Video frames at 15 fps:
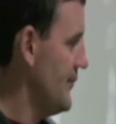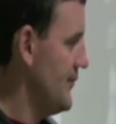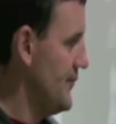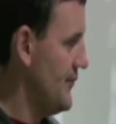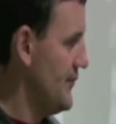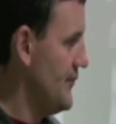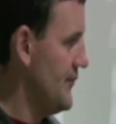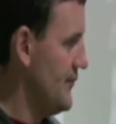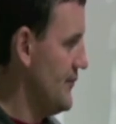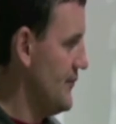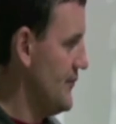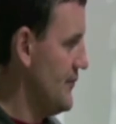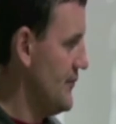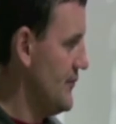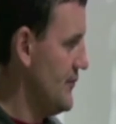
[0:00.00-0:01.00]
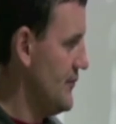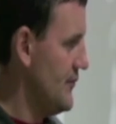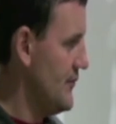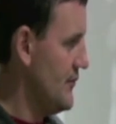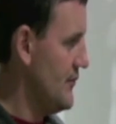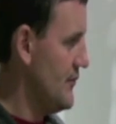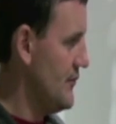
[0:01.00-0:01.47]

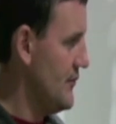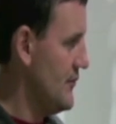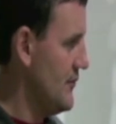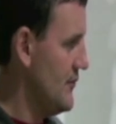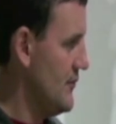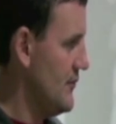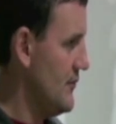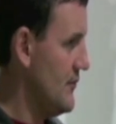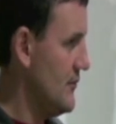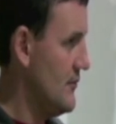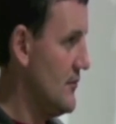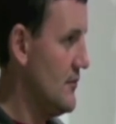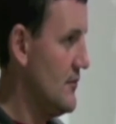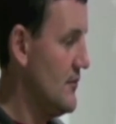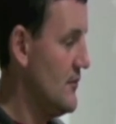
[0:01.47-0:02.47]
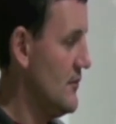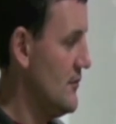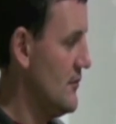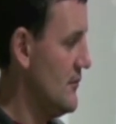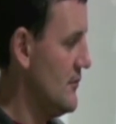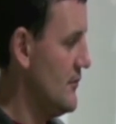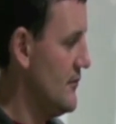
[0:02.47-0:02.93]

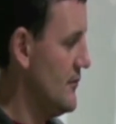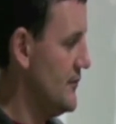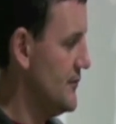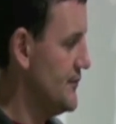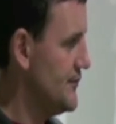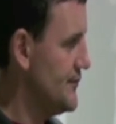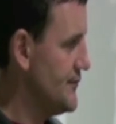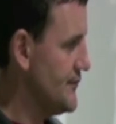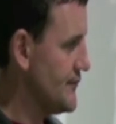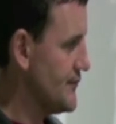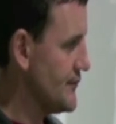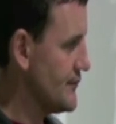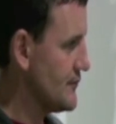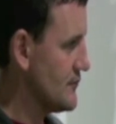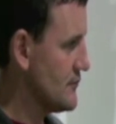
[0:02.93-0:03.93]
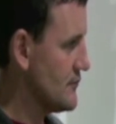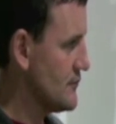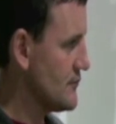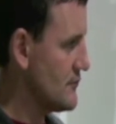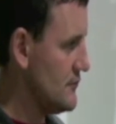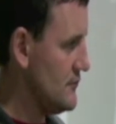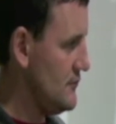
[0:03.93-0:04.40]

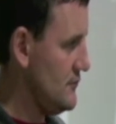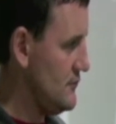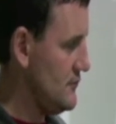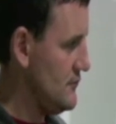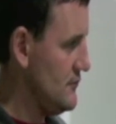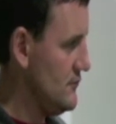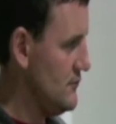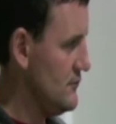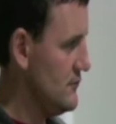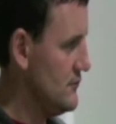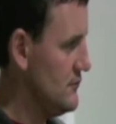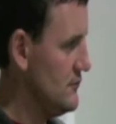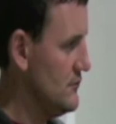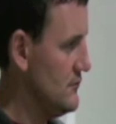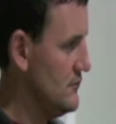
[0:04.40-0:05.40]
The person shown says nothing.